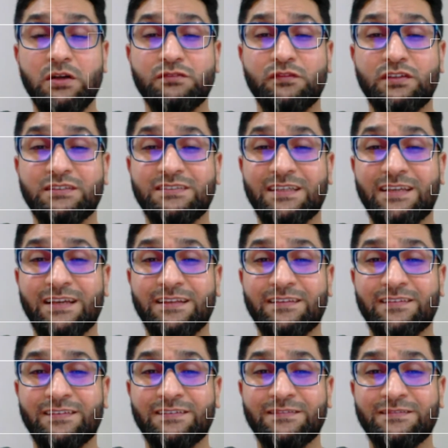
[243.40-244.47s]
for a
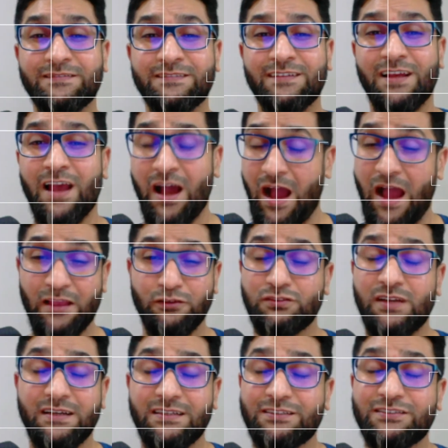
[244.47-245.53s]
second. Are you
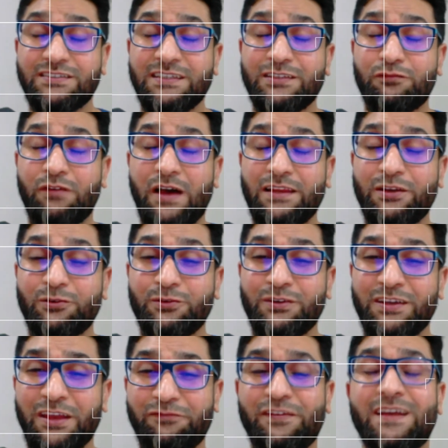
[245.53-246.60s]
started seeing the value?
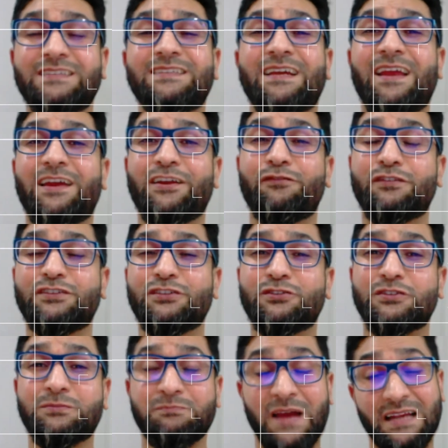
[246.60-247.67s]
If yes, can I request you to
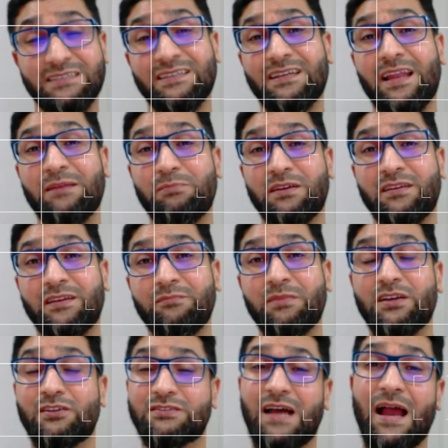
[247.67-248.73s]
smash that like button,
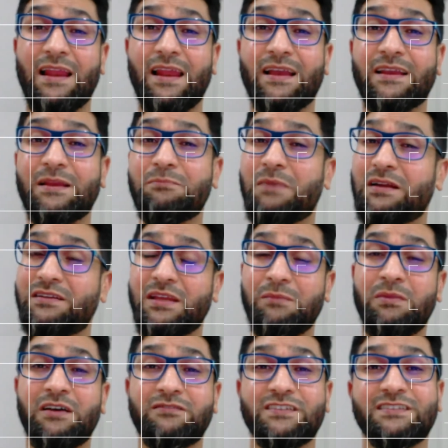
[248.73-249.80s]
because I like it, my team
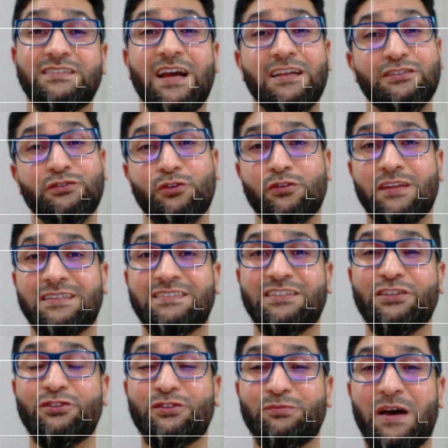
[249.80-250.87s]
loves it, and so does the
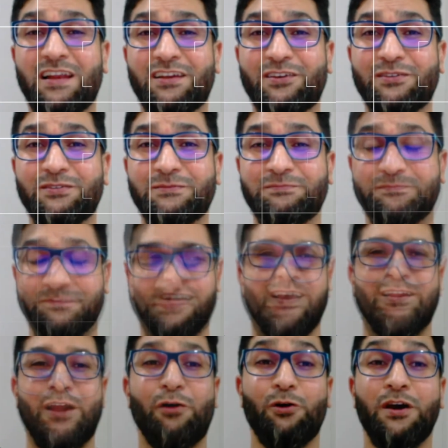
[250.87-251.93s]
YouTube algorithm.
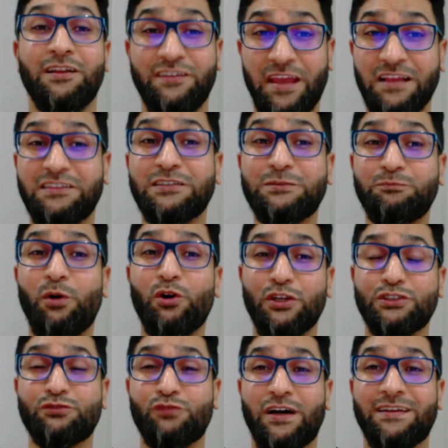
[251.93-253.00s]
Now, take this
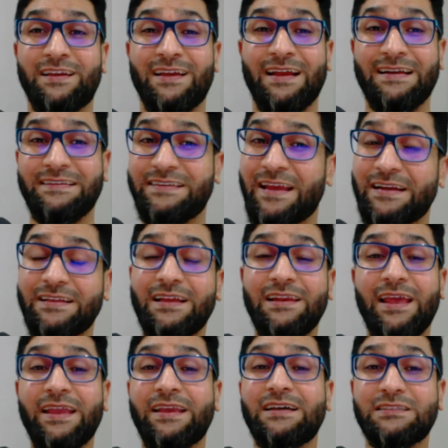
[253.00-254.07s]
bonus one. Data
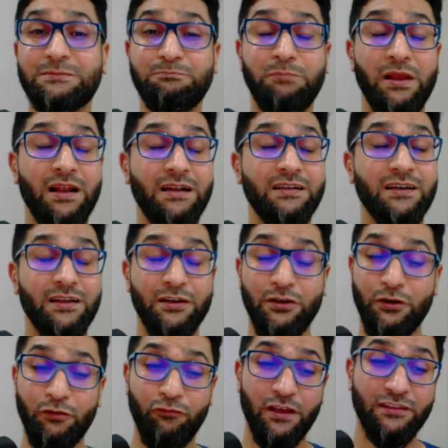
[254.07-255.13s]
lake is built
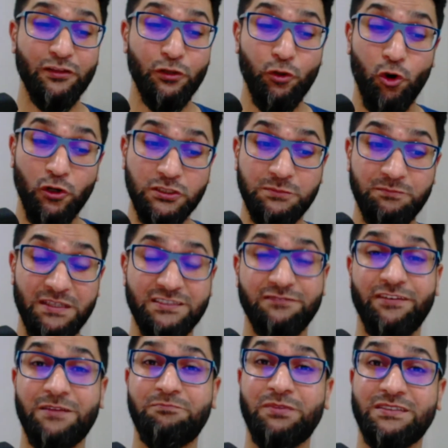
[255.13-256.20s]
with no
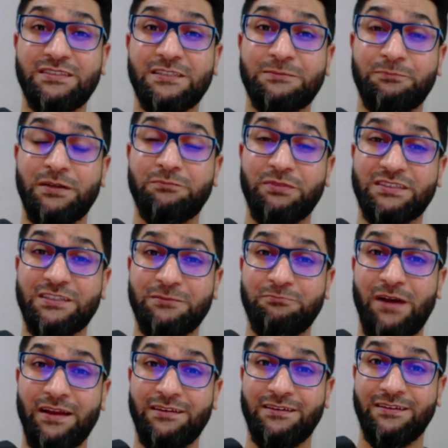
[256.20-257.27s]
specific business purpose in
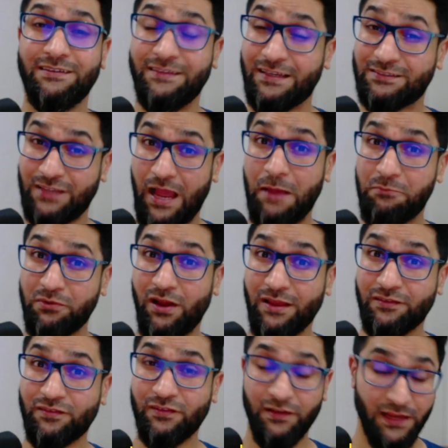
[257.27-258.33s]
mind. Yes, I'm
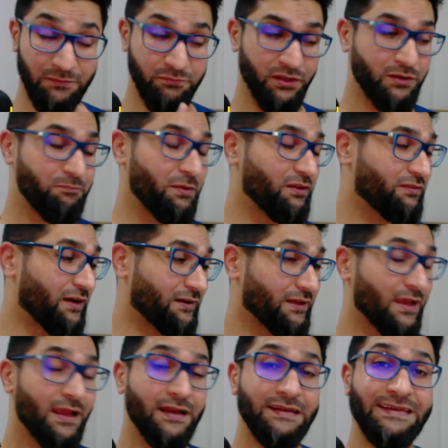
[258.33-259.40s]
right. Let me repeat
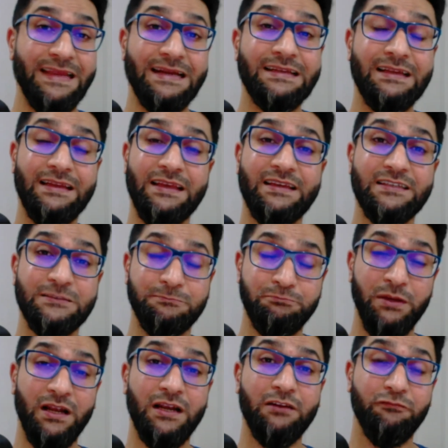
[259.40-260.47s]
that. Data lake is
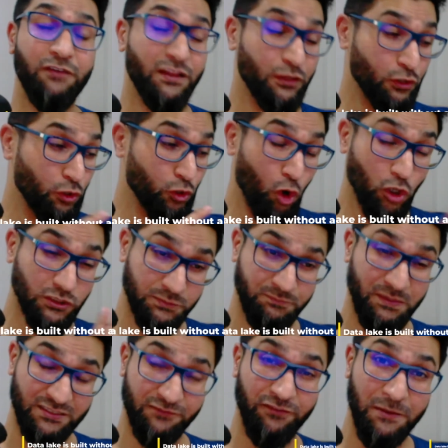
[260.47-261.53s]
built with no
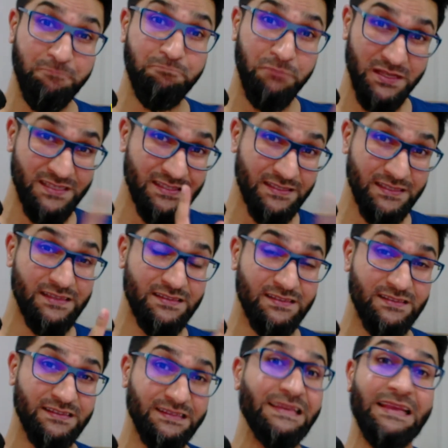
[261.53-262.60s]
specific
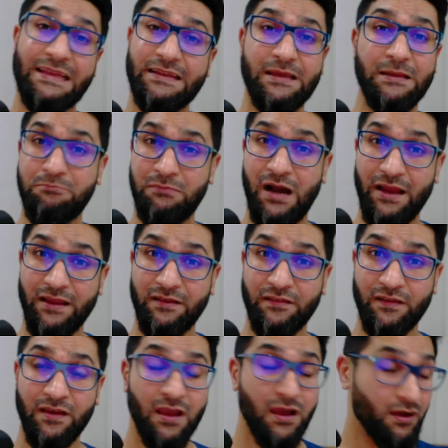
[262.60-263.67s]
business need in
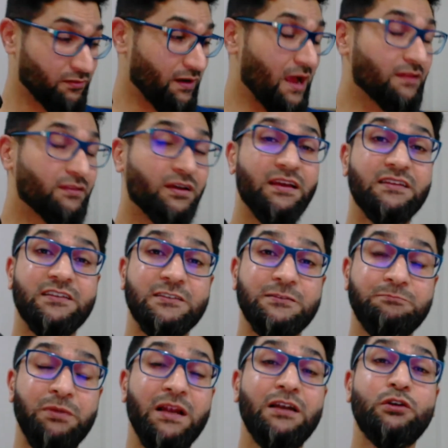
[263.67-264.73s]
mind. Rather, it is
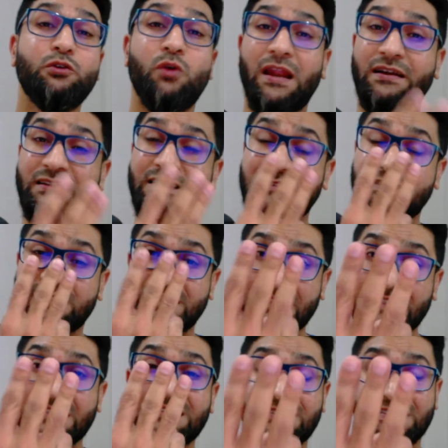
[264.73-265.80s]
built to address
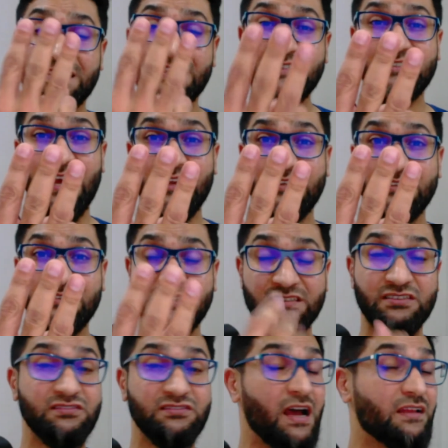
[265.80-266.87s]
these 3
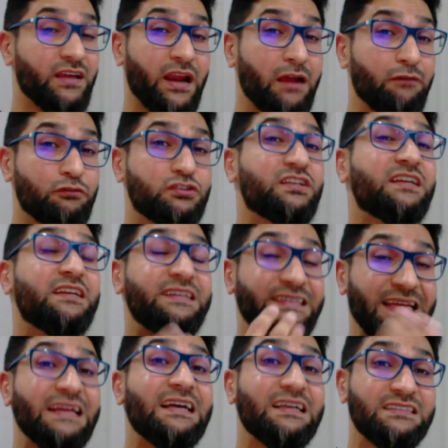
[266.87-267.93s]
challenges. Rather, I would say
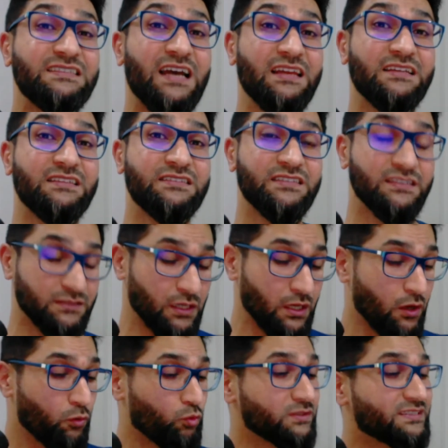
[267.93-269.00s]
data challenges,
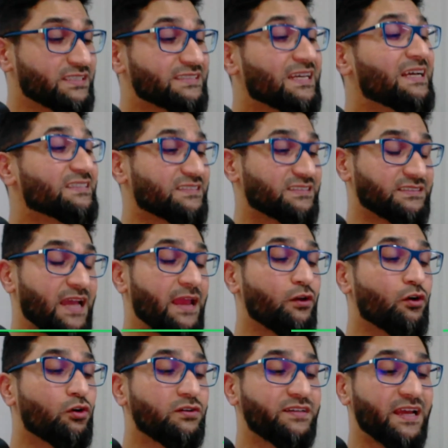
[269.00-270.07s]
which is
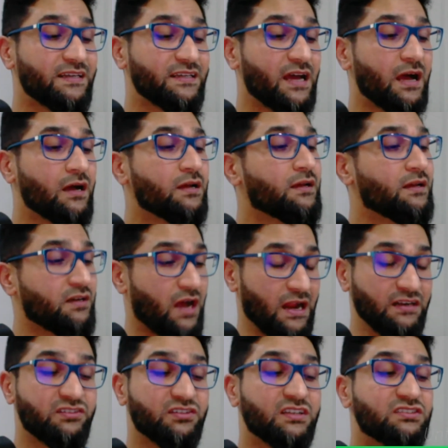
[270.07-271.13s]
siloed data,
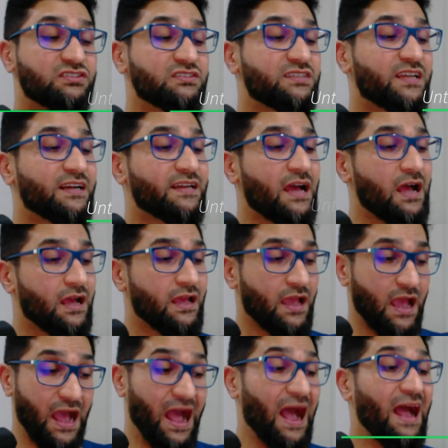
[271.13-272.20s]
untrusted data,
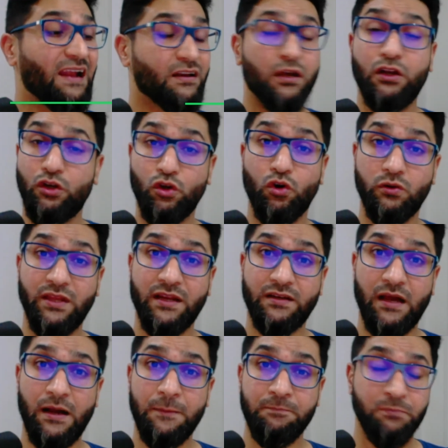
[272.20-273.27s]
and no
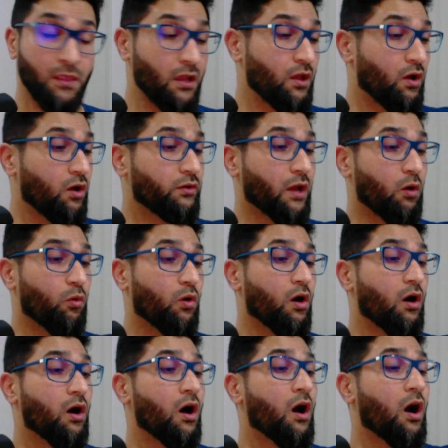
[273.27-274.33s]
data. Now,
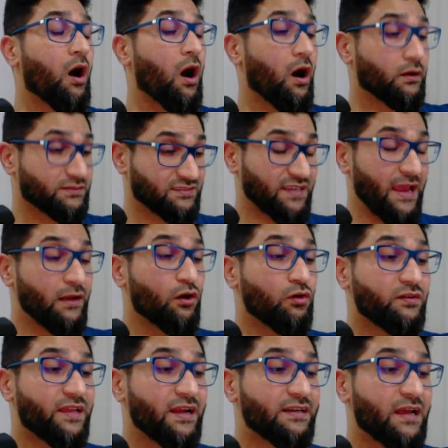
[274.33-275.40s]

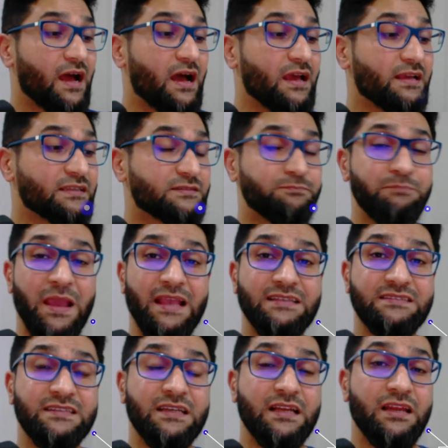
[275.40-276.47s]
siloed data is
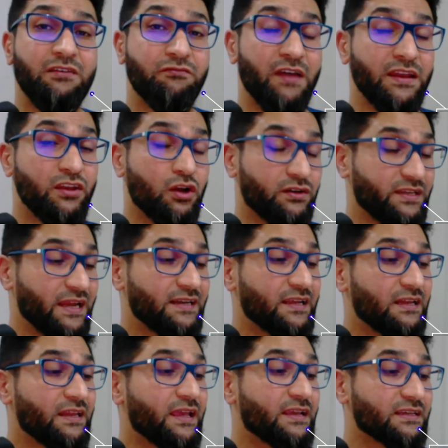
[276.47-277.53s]
basically when your data
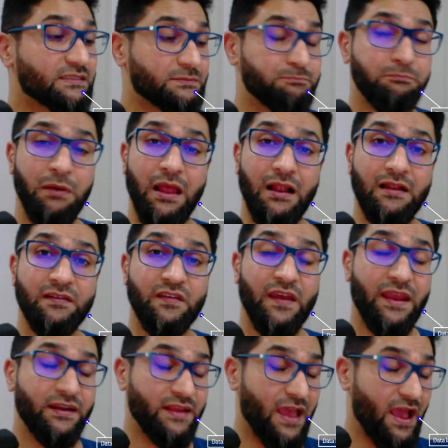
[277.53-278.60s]
lake is built,
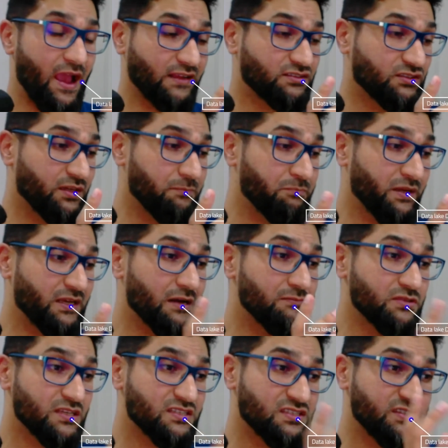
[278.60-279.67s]
it actually
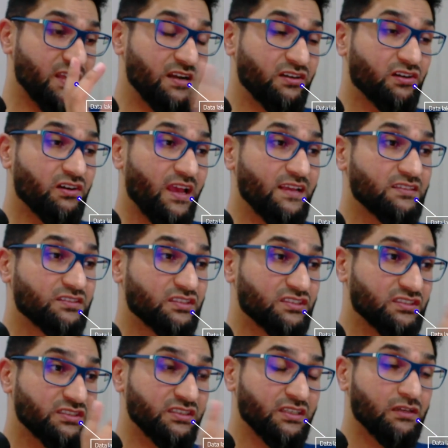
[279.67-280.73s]
becomes a centralized
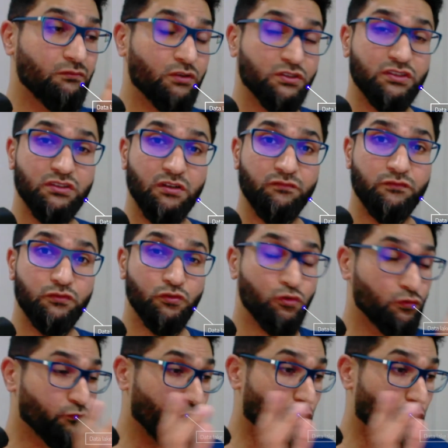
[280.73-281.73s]
single version of truth for